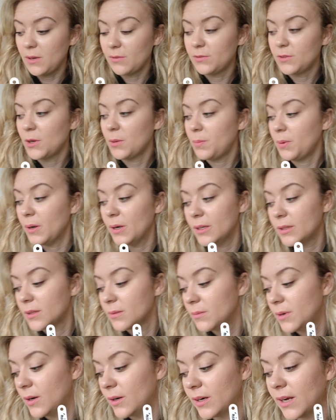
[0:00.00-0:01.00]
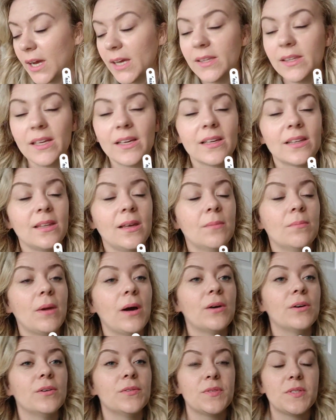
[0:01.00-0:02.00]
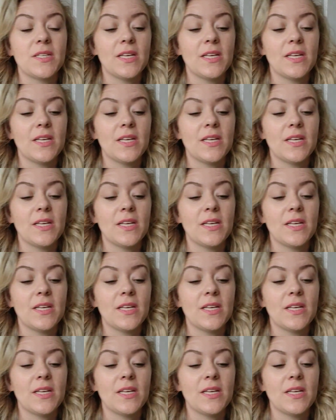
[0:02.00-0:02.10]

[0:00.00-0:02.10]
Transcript: I've not potted them on. I think the amount of